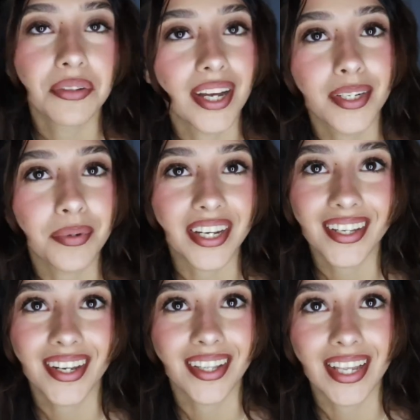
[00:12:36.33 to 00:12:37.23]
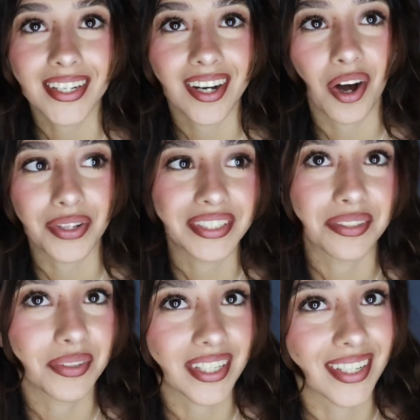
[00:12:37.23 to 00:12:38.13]
you end up getting it in like all the
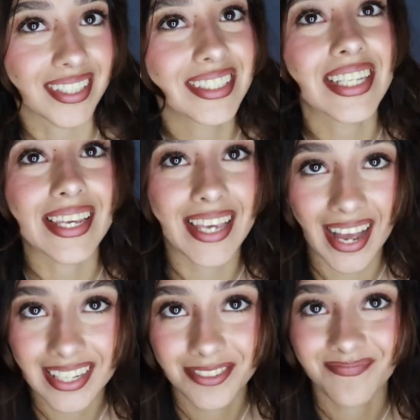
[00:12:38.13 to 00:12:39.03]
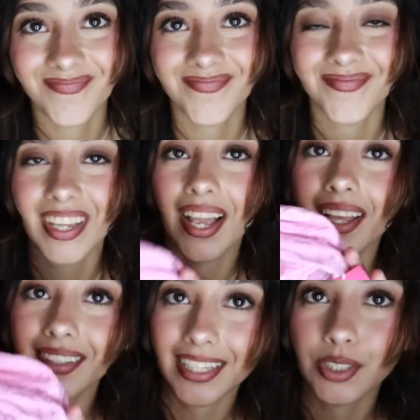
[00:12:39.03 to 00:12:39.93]
different colors? Yeah,
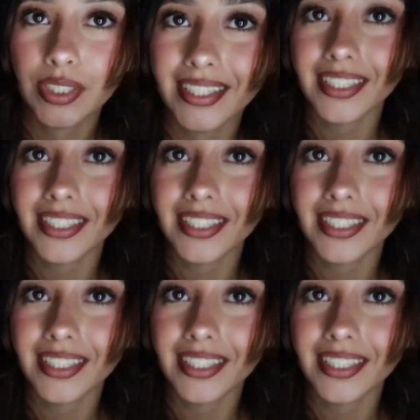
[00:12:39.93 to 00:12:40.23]
that's what I